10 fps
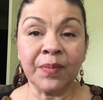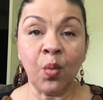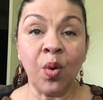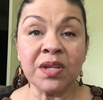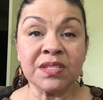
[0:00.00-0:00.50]

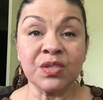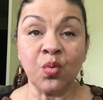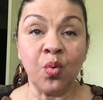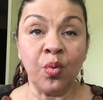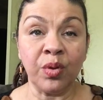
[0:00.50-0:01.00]
what
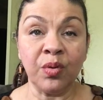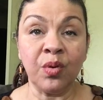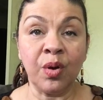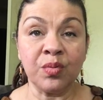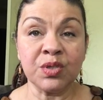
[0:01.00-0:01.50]
school you
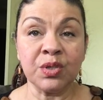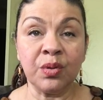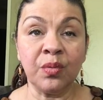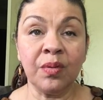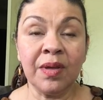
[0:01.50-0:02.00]
go
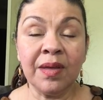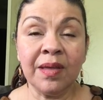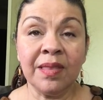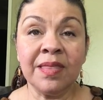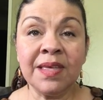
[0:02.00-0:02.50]
to.
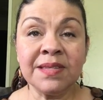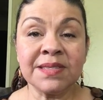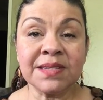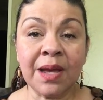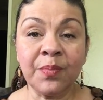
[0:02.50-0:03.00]

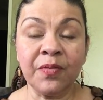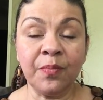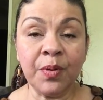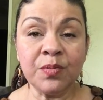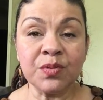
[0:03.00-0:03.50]
These type
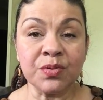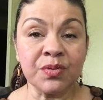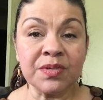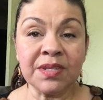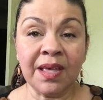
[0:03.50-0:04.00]
of
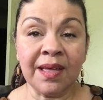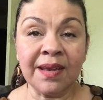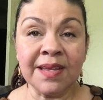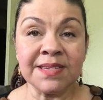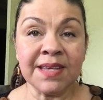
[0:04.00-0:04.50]
posers
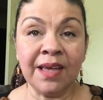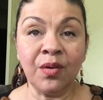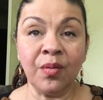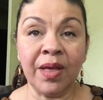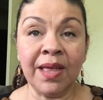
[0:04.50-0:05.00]
can
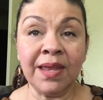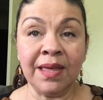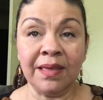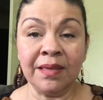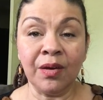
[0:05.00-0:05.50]
entangle
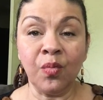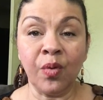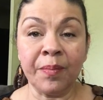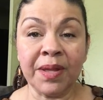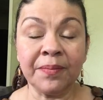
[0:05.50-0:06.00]
any young
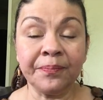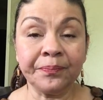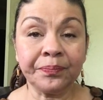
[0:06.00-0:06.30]
woman.